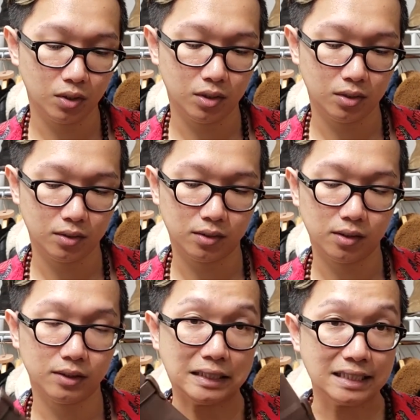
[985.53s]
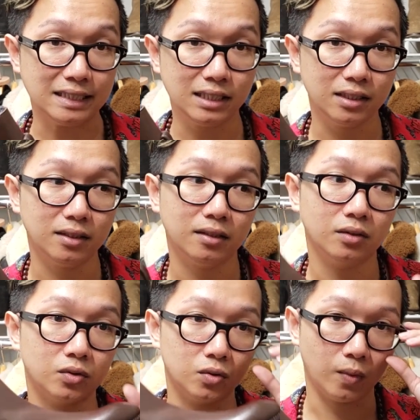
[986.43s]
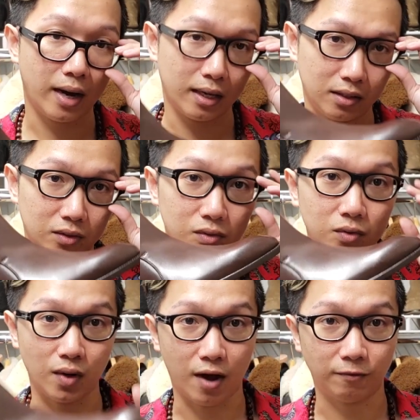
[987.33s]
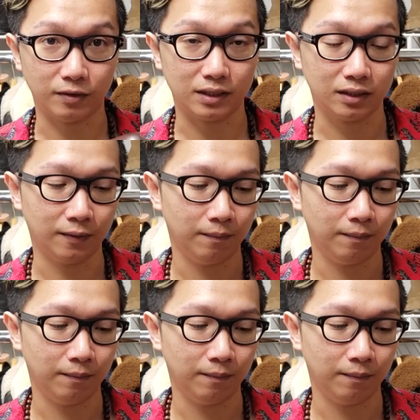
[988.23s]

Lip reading: is it's easier to wear to the office